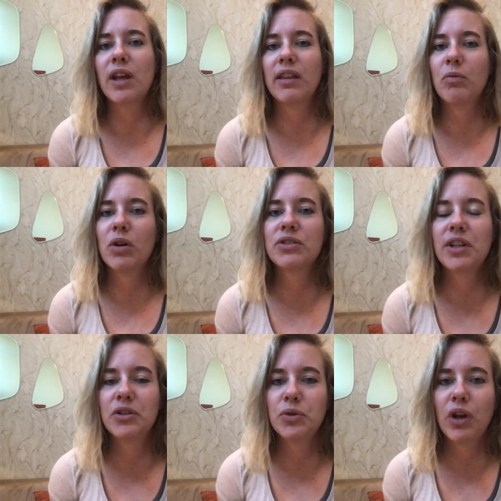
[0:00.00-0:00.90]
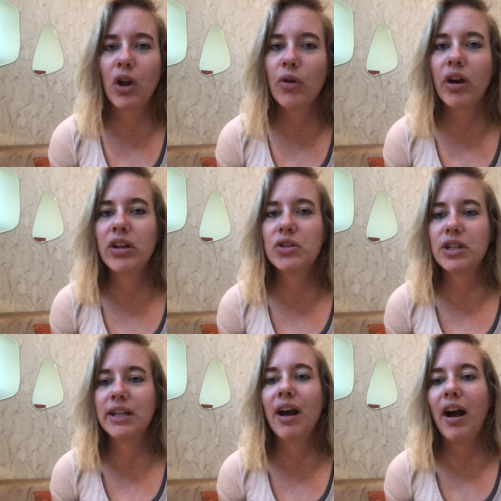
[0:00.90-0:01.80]
and the ones that do it alone are
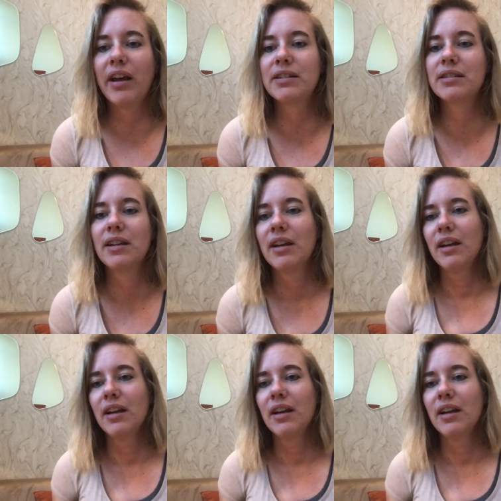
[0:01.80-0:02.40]
usually guys.